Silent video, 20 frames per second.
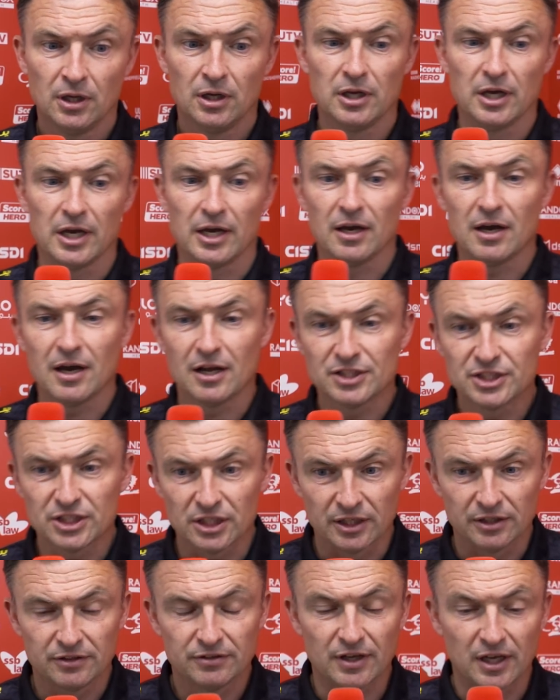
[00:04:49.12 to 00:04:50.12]

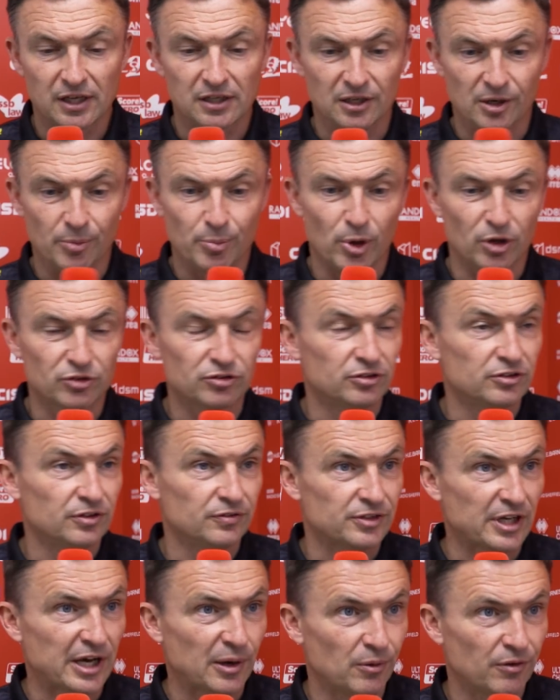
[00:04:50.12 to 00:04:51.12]
actually taking the
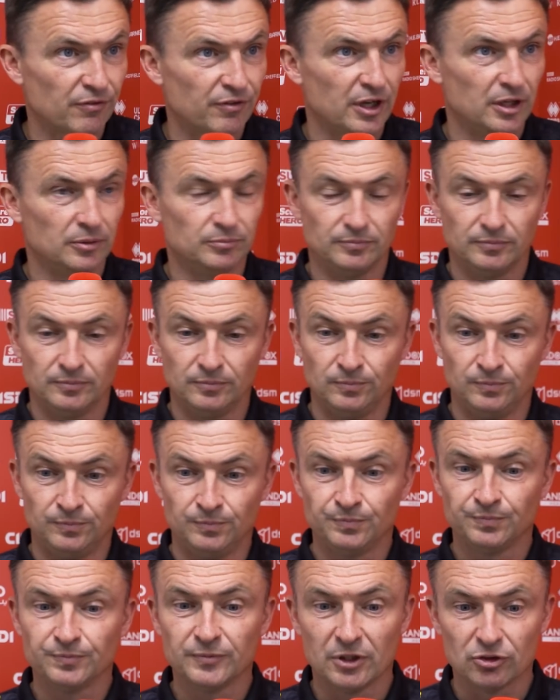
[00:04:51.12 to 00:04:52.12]
positives out of it,
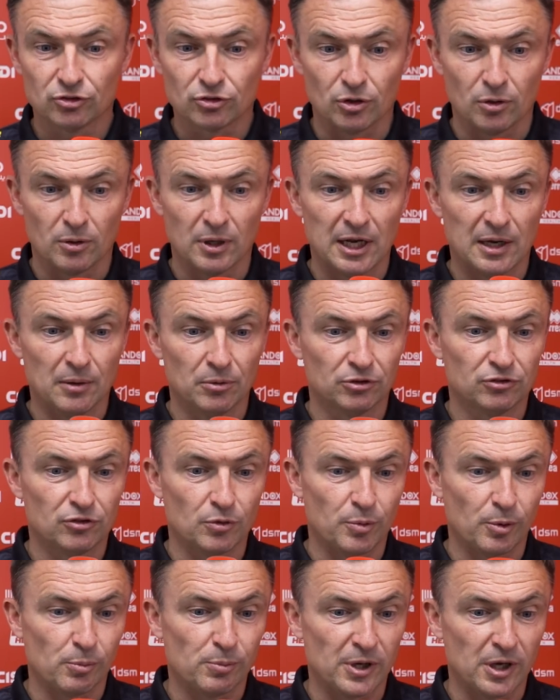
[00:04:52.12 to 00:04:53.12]
it's going to allow us
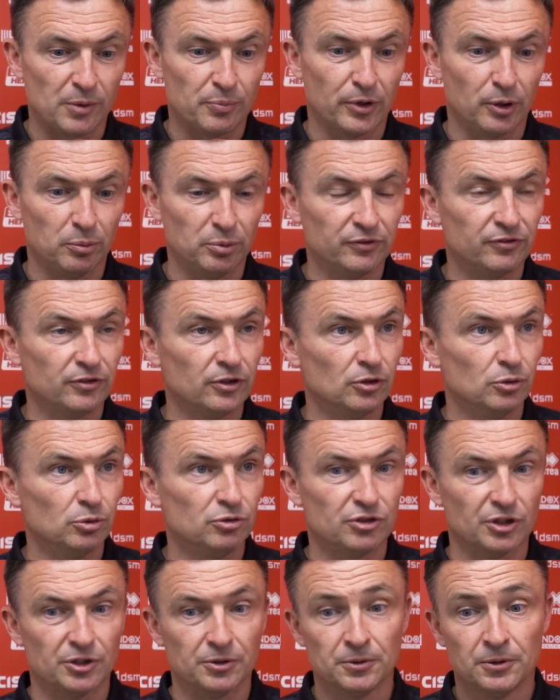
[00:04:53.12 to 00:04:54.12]
to prepare properly for
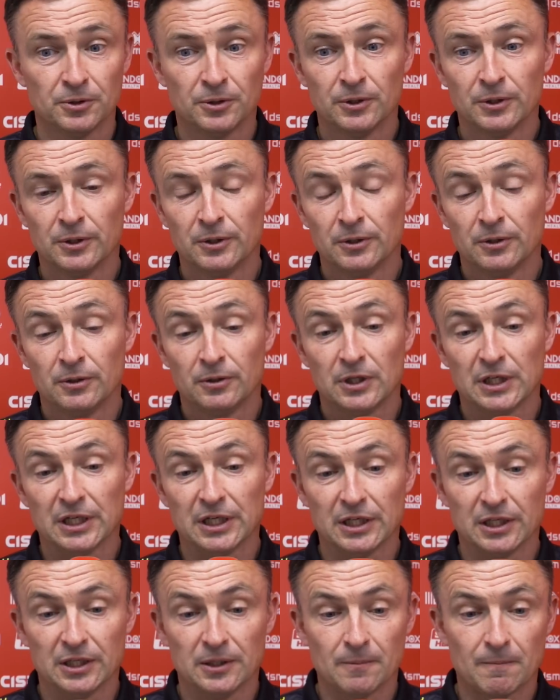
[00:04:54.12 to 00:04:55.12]
Luton.
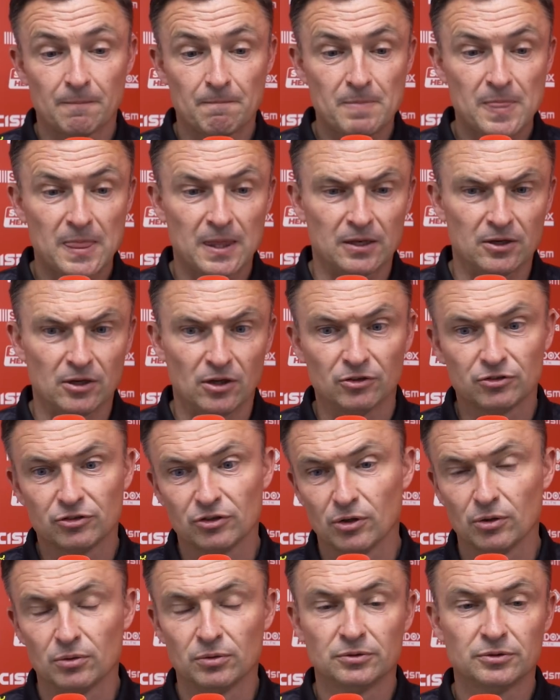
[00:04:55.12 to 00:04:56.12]
And
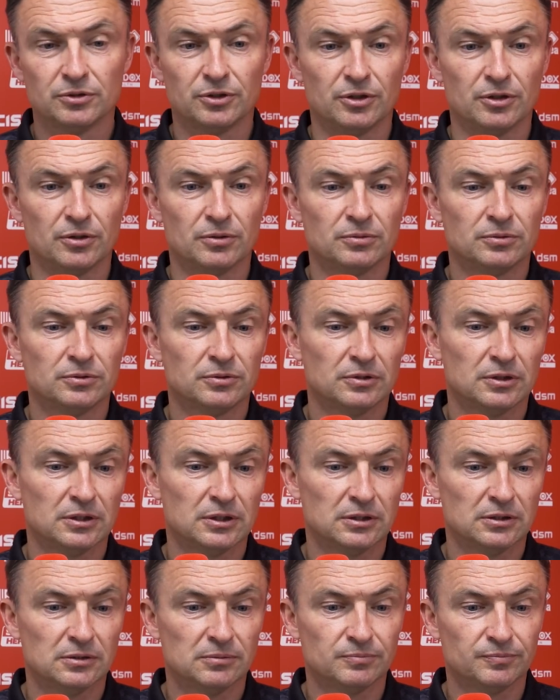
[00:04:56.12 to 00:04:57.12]
also, you know,
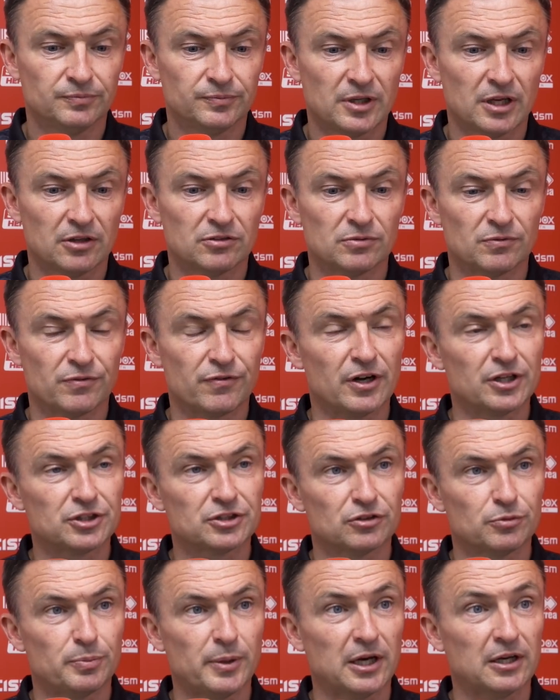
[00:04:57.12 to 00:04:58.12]
get some
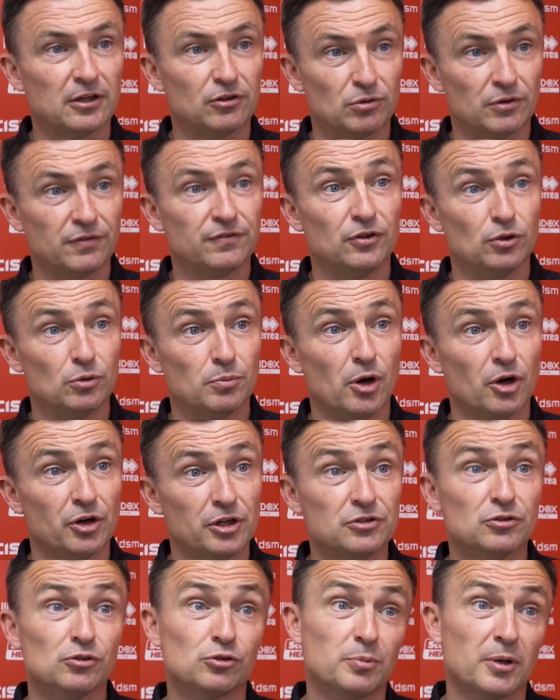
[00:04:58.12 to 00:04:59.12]
freshness back into a few
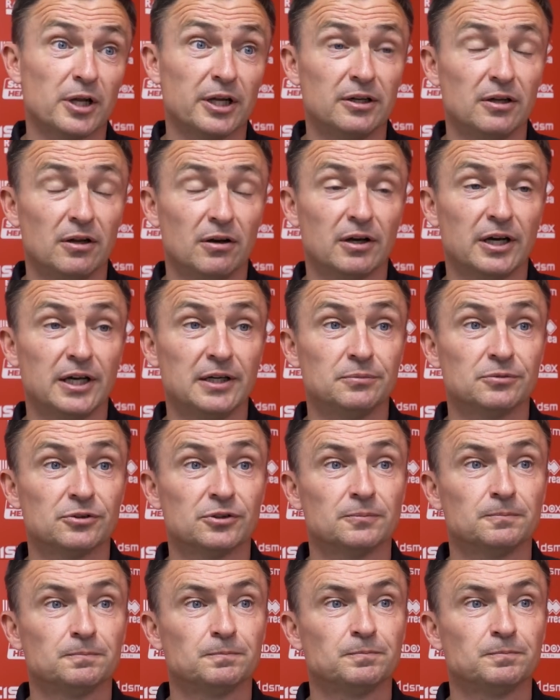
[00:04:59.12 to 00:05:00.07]
bodies who's played a lot of games.